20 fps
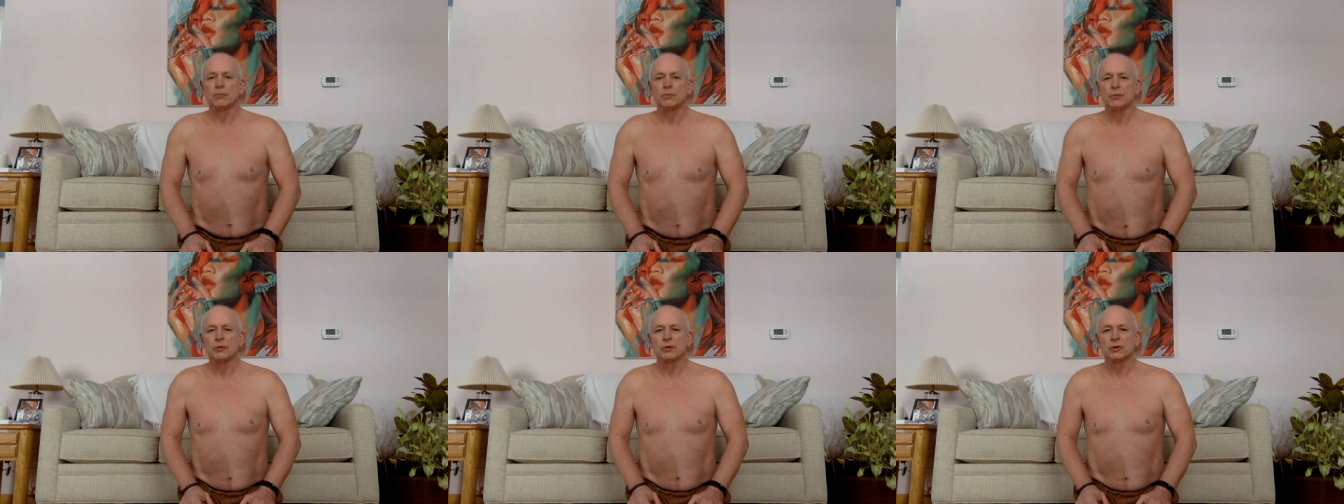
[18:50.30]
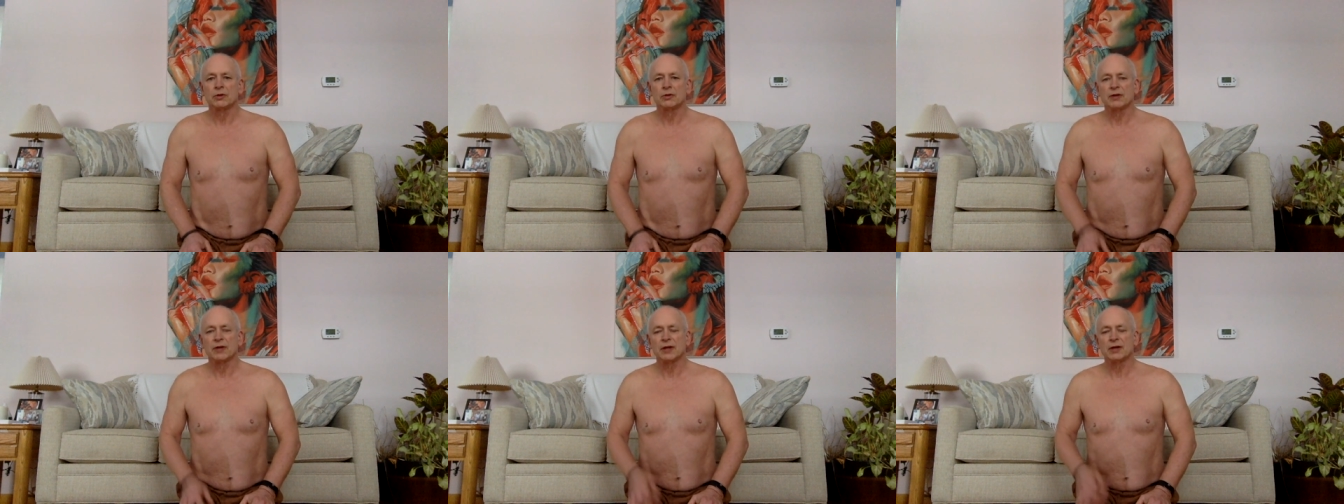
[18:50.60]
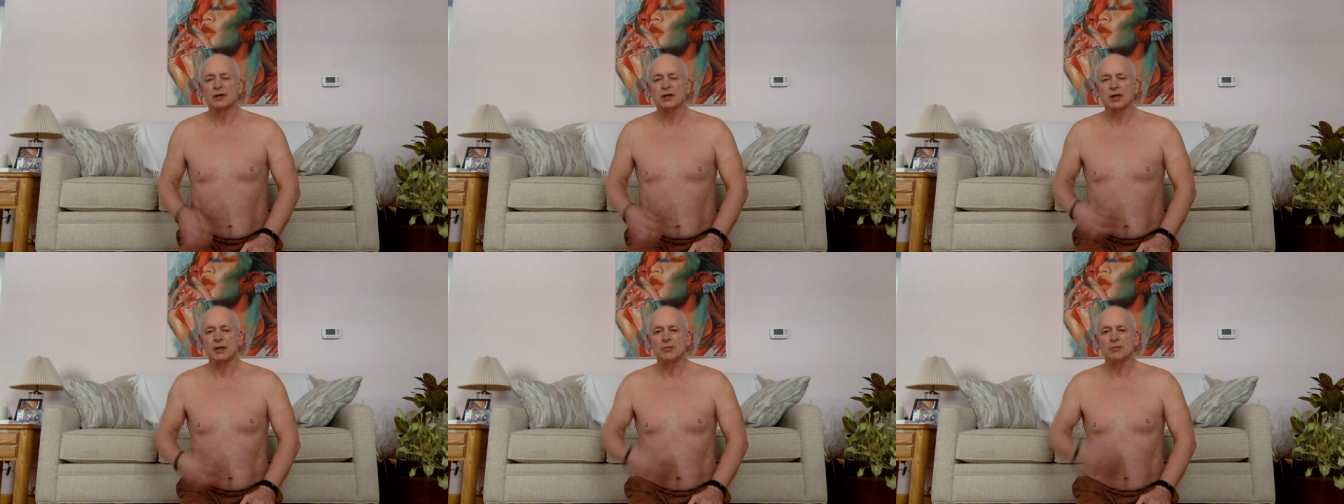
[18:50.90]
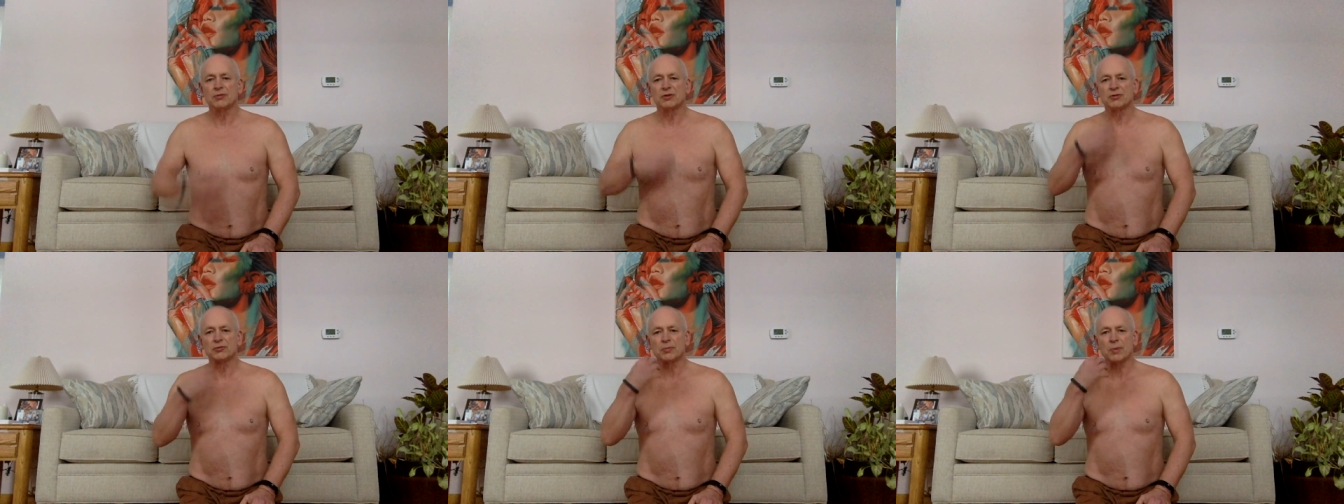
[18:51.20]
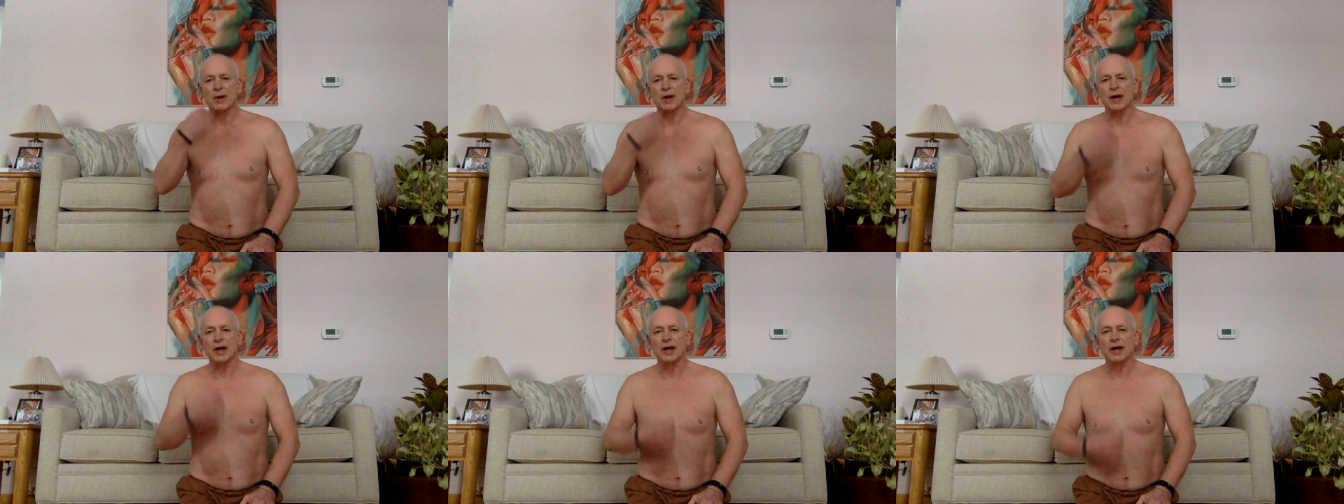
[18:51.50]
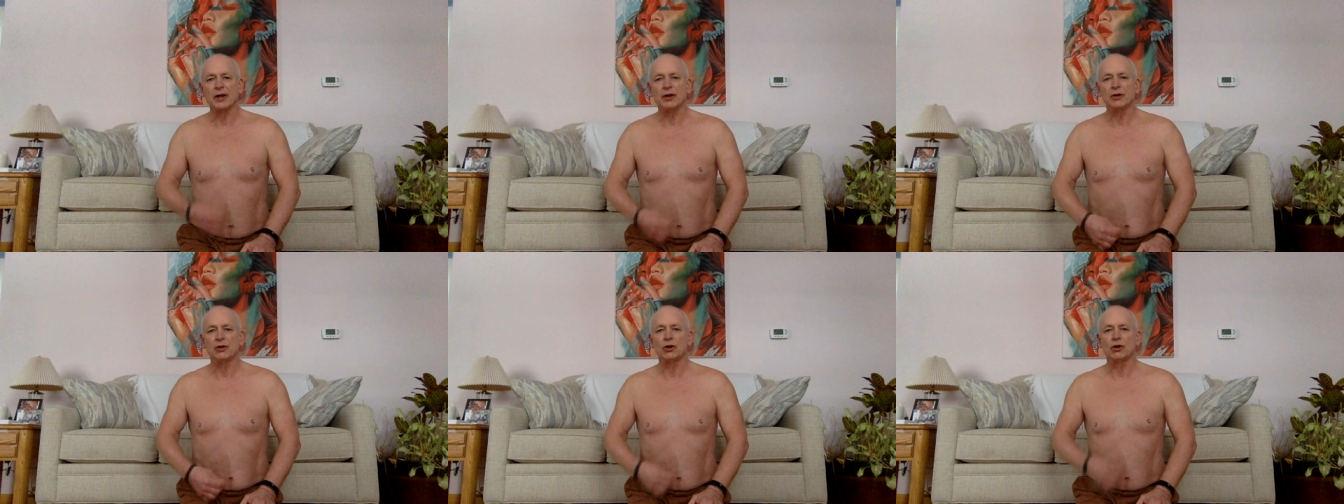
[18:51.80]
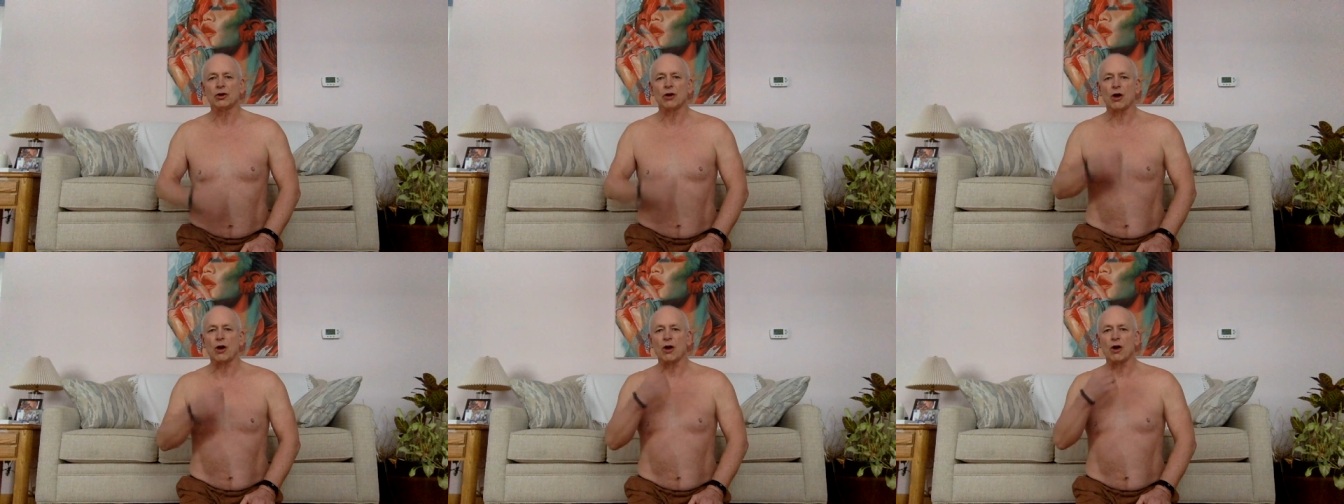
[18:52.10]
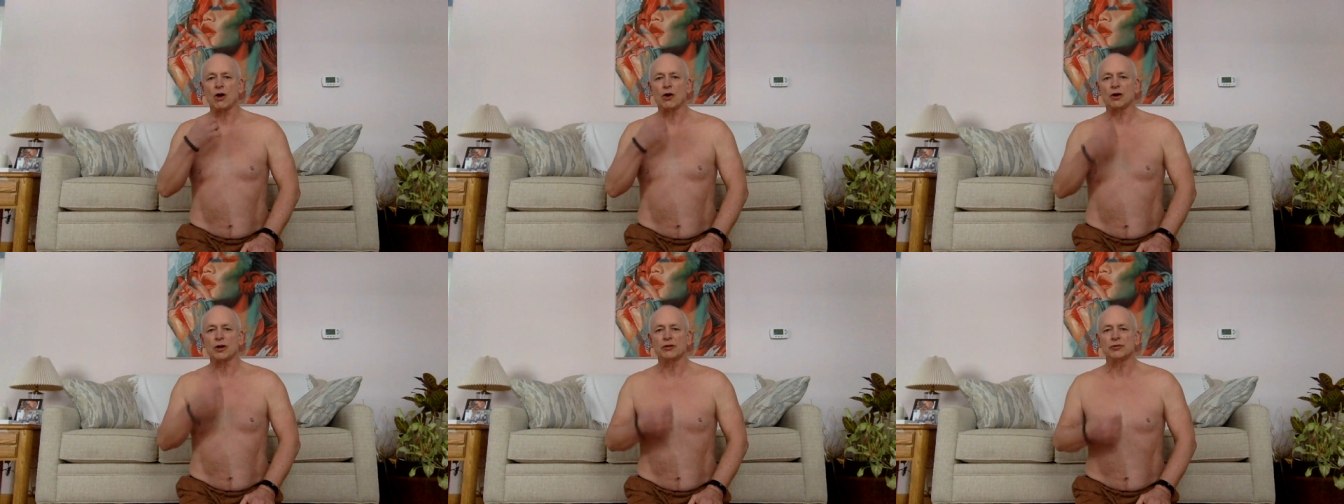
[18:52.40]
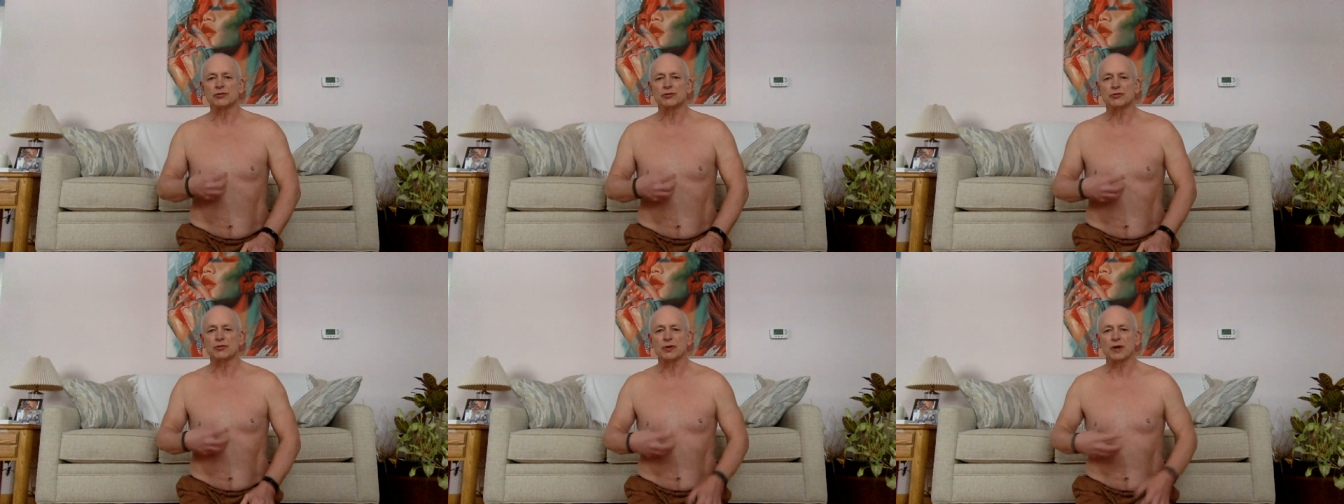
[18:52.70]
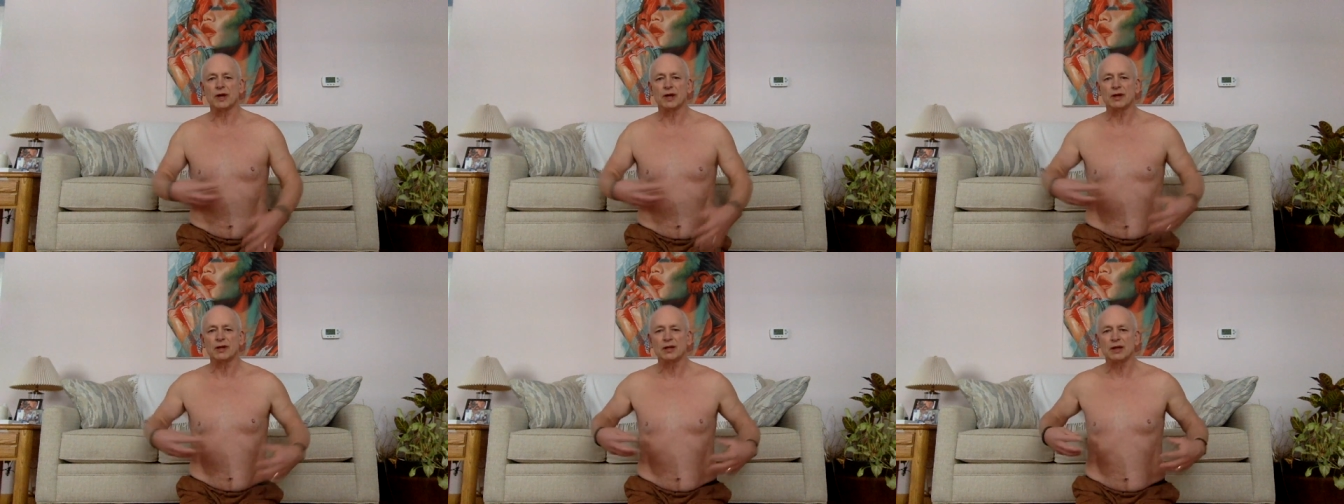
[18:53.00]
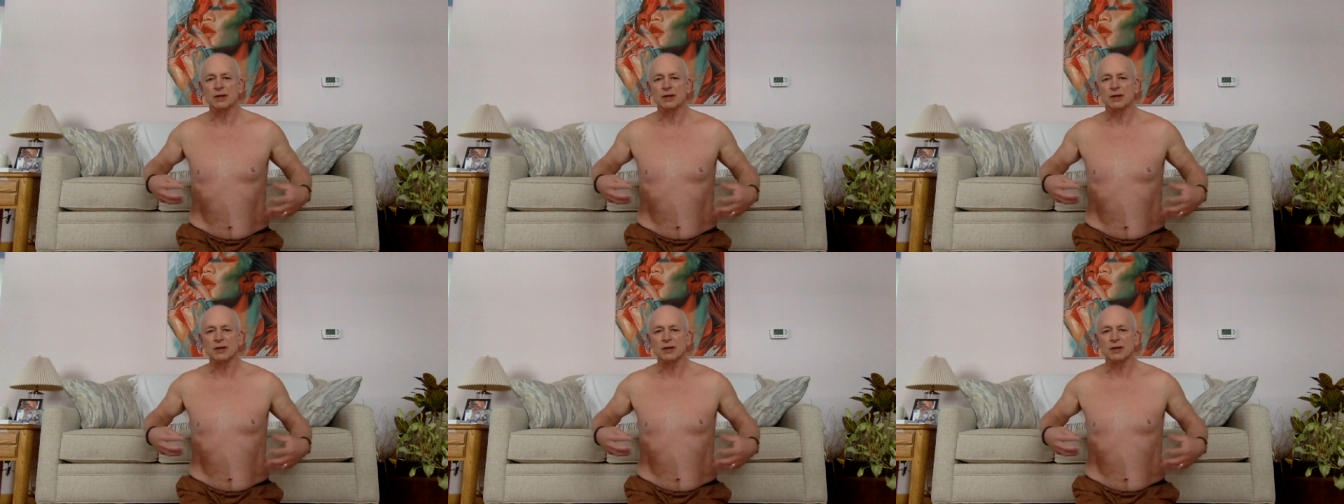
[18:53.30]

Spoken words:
Because that keeps the spine long and straight,